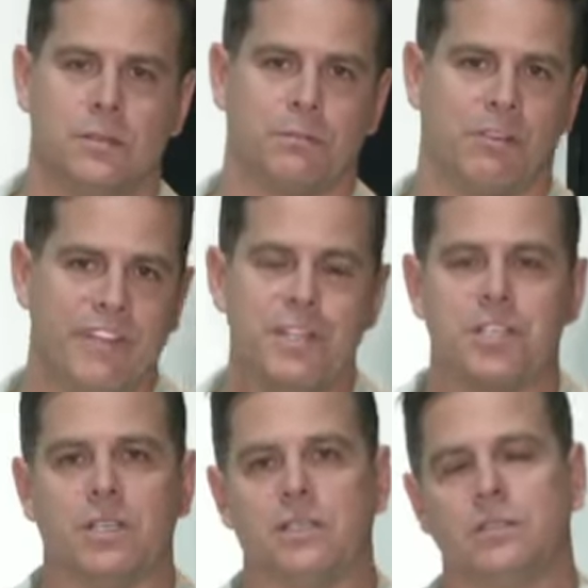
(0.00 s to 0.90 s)

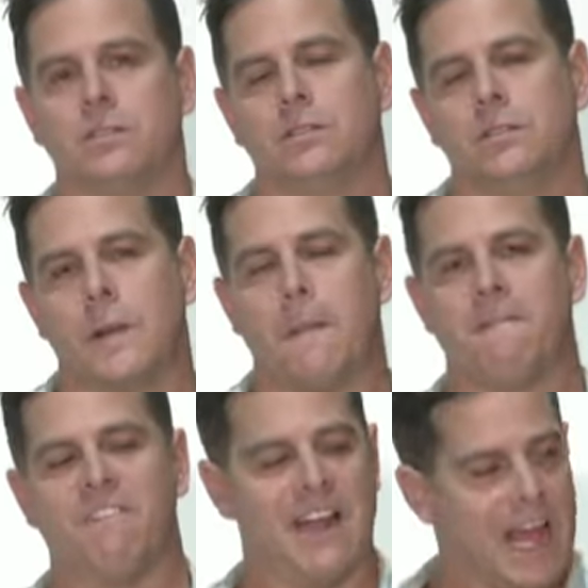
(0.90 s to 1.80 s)
provision,
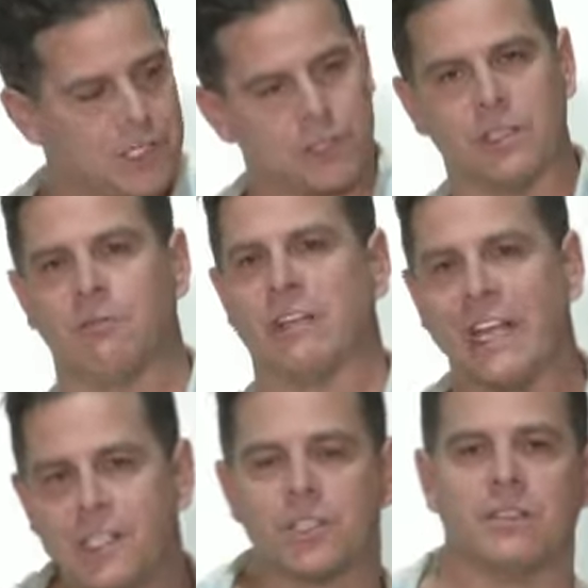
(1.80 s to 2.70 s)
financially,
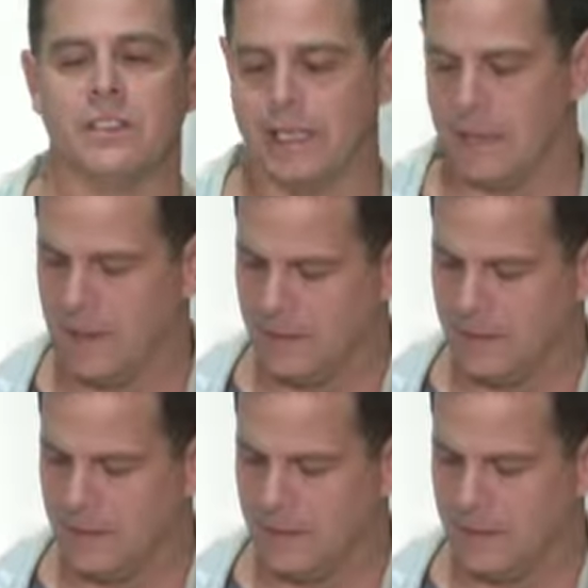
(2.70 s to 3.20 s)
relationally.